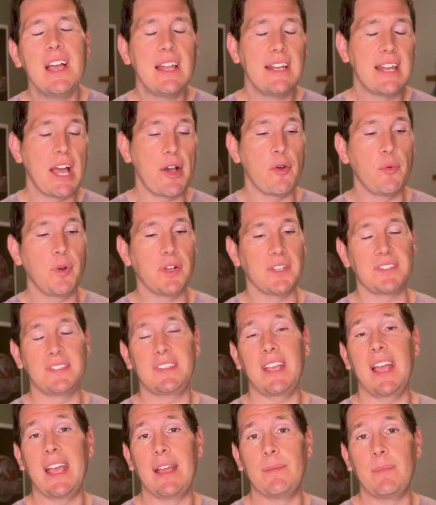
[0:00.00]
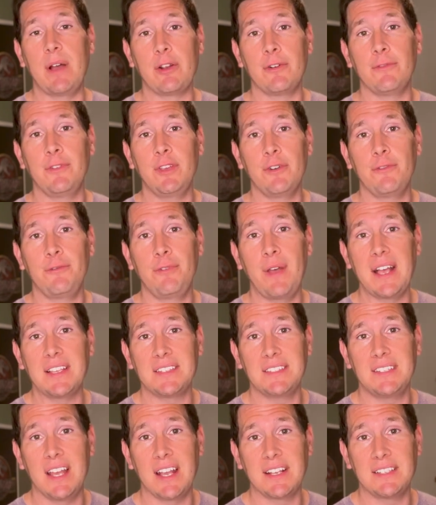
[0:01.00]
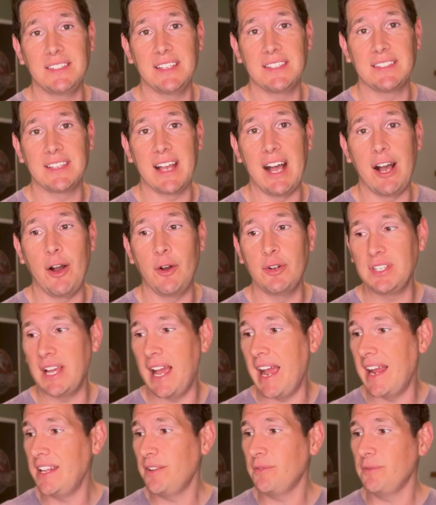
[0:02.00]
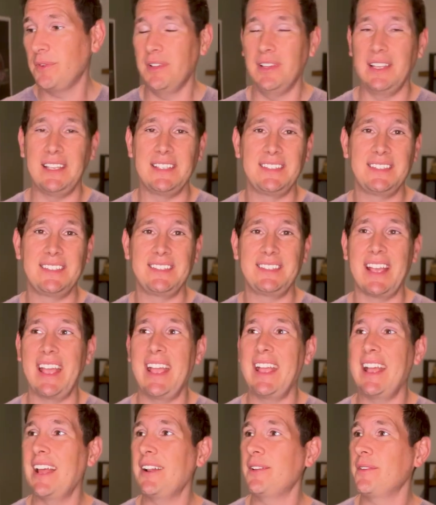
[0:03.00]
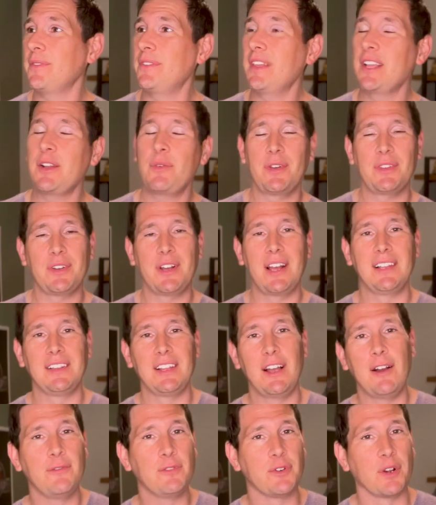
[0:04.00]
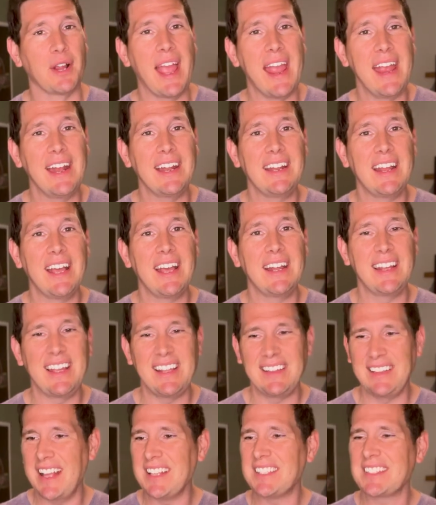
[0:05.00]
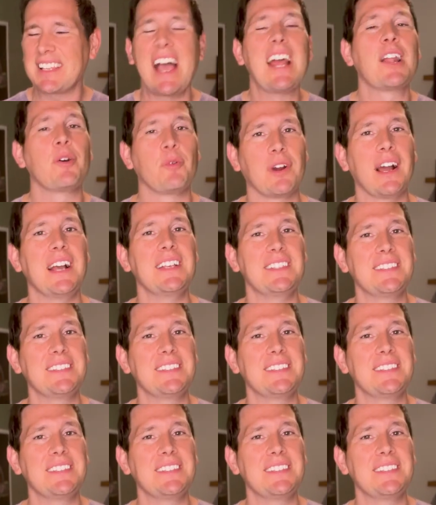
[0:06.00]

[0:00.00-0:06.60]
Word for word: Now, I will say, my review of Fast X is out. I didn't really say, I don't think, whether I loved or hated it, and that's kind of where I